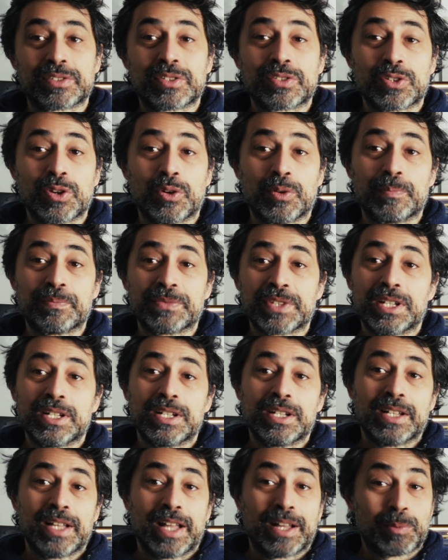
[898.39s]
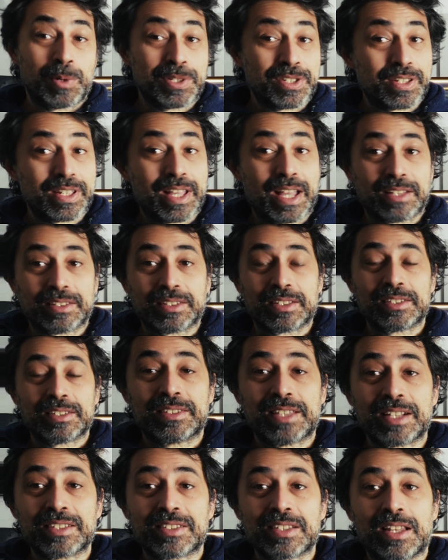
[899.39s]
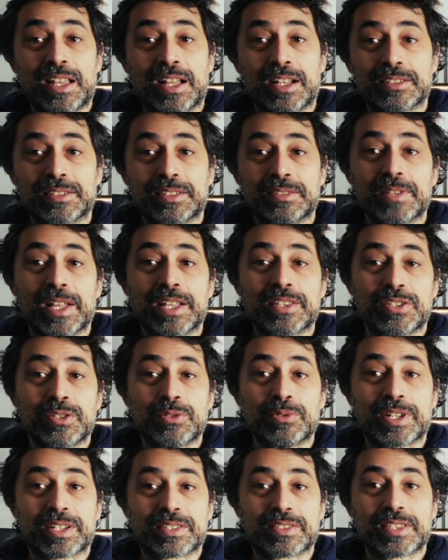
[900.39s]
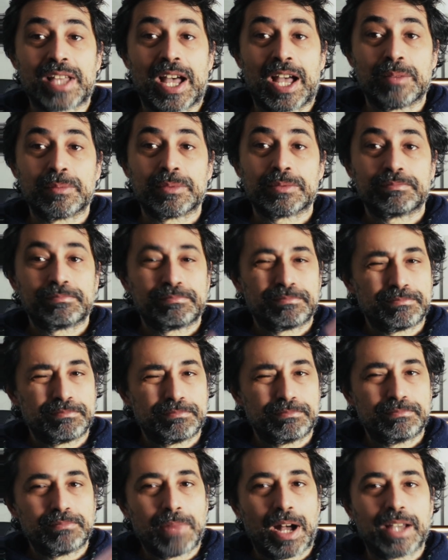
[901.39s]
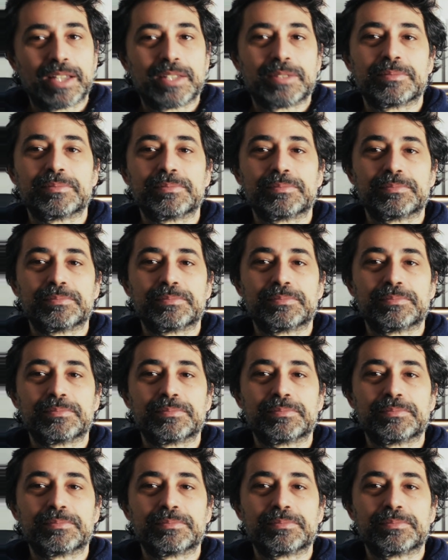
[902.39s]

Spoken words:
So, once again, thanks a lot and see you next time. Bye.